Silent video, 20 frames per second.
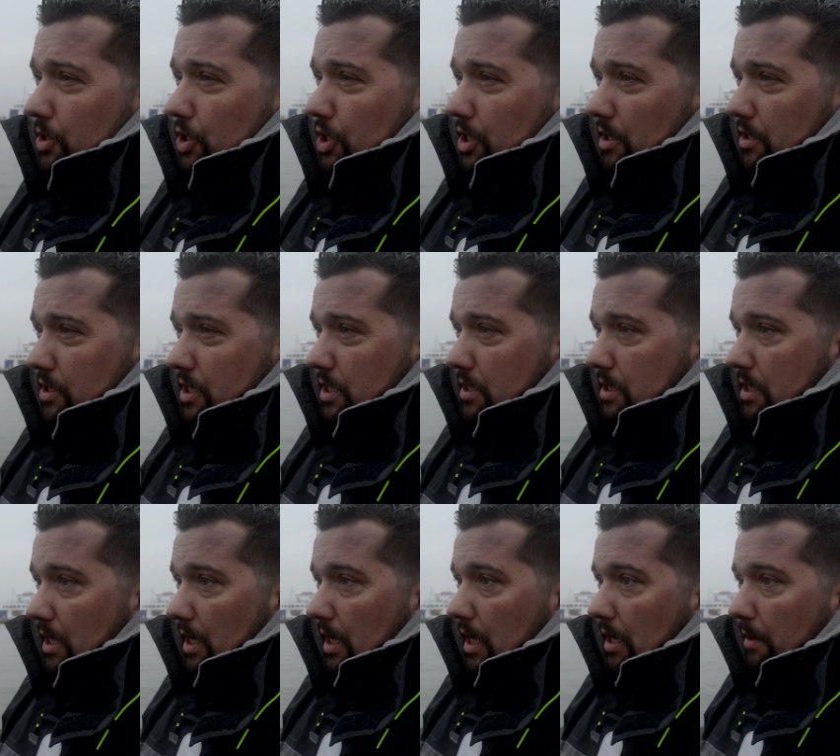to show us this
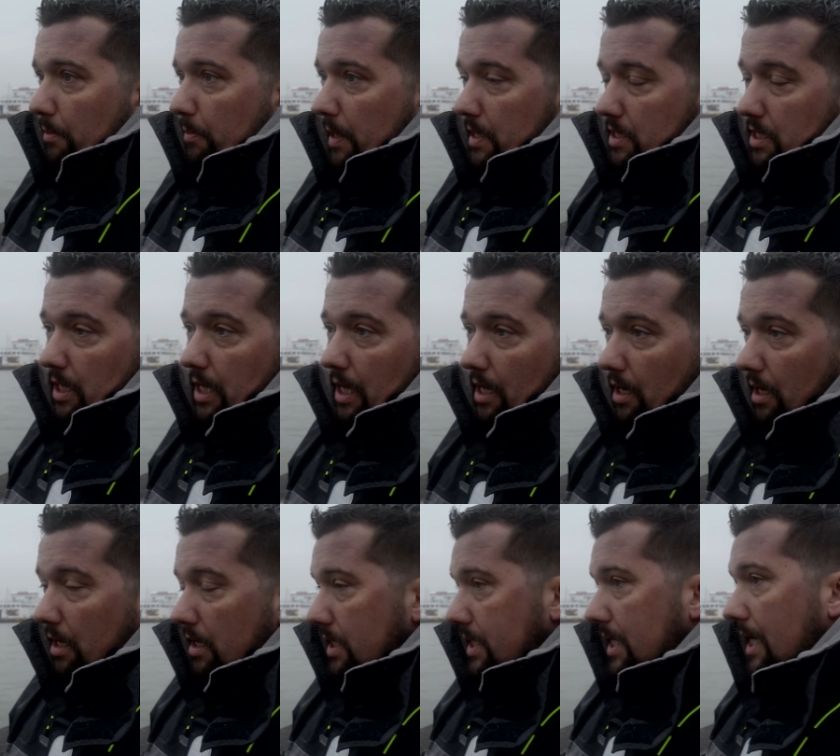uh, piece of kit.
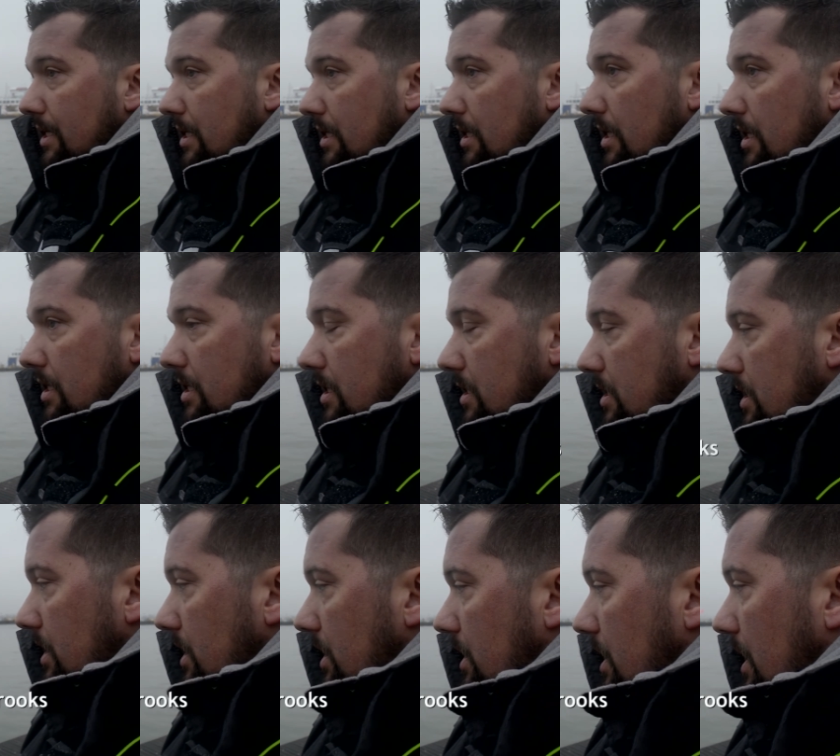I understand that this is
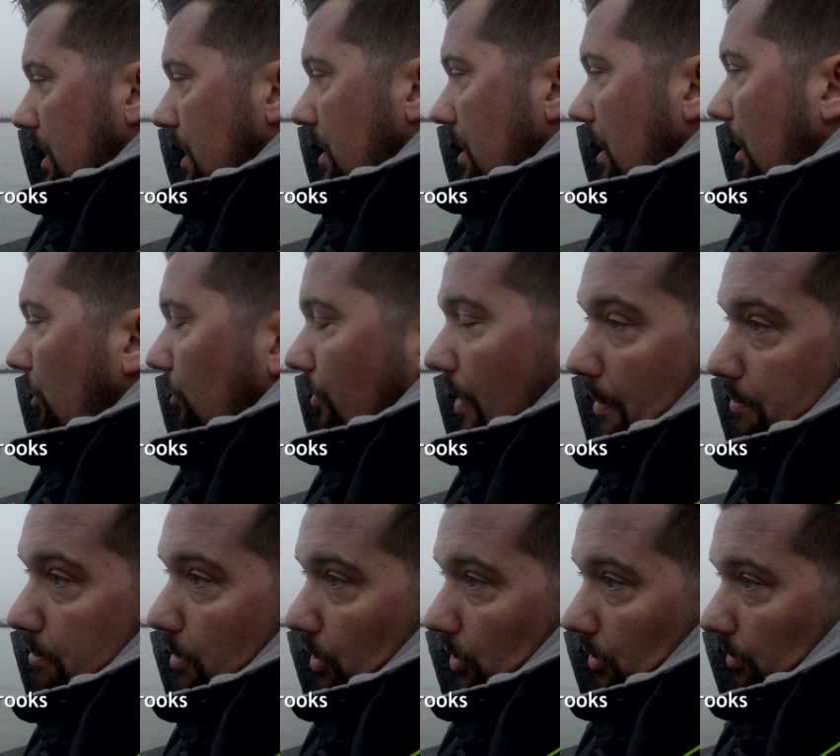the uh,
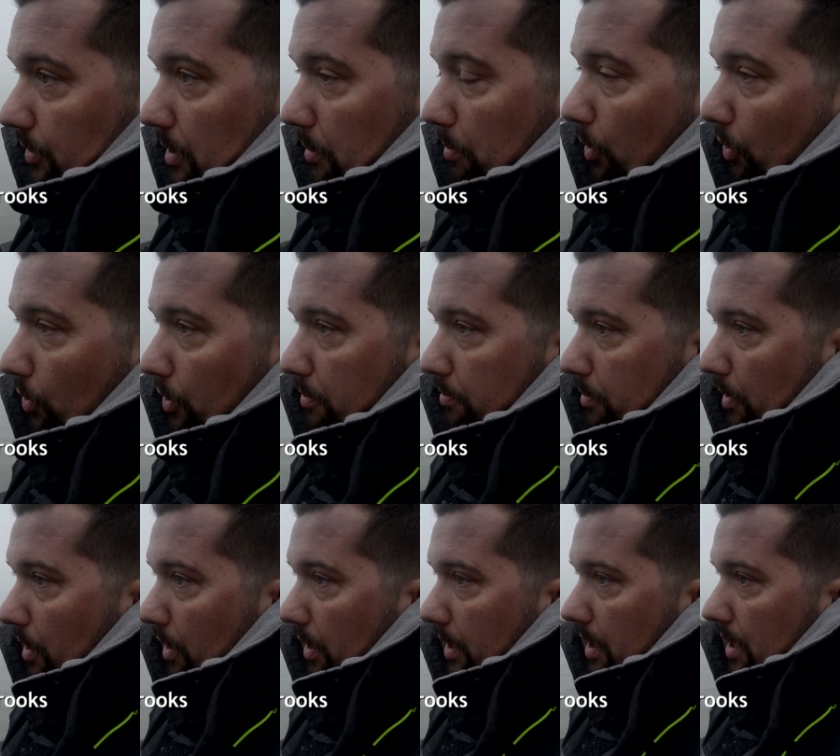LRAD model deployed
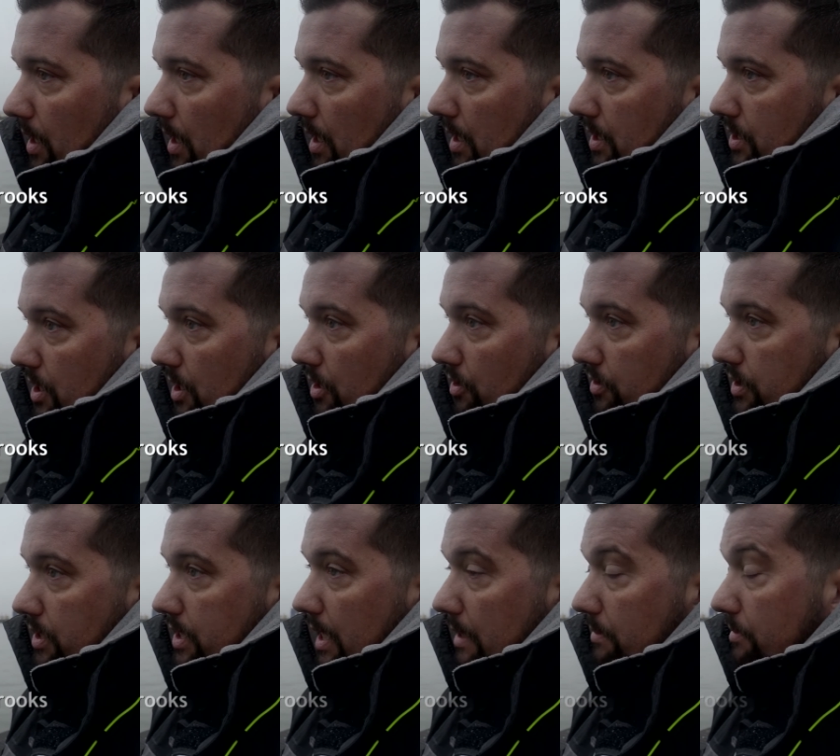by uh,
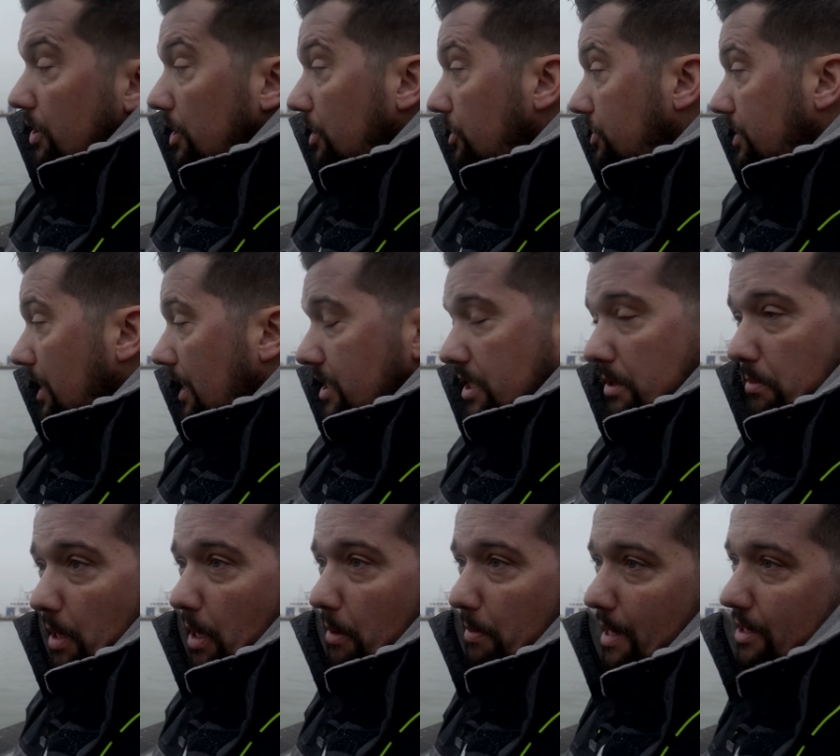security teams. Can you tell us a
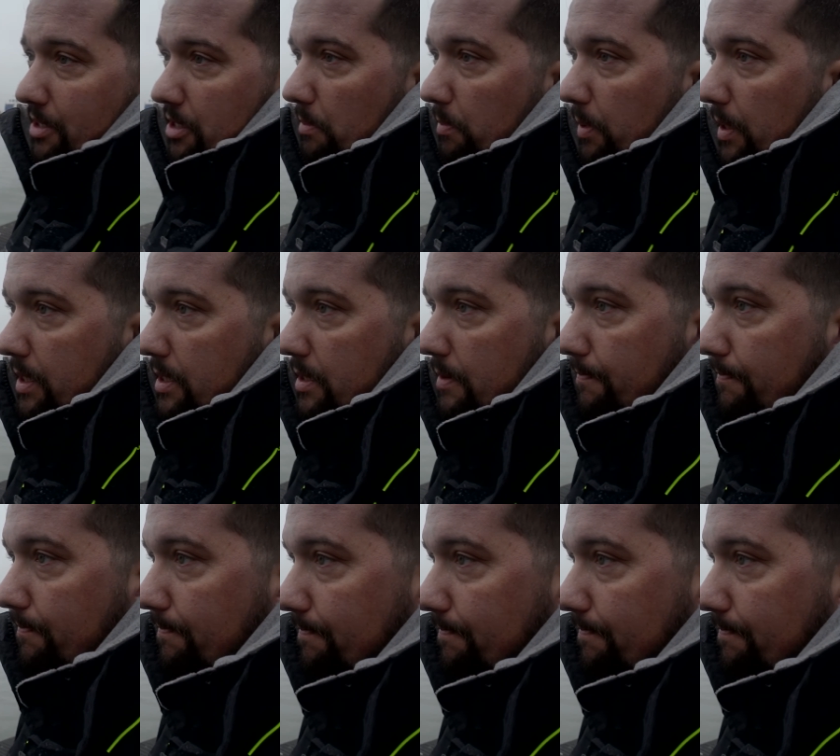bit about it, please?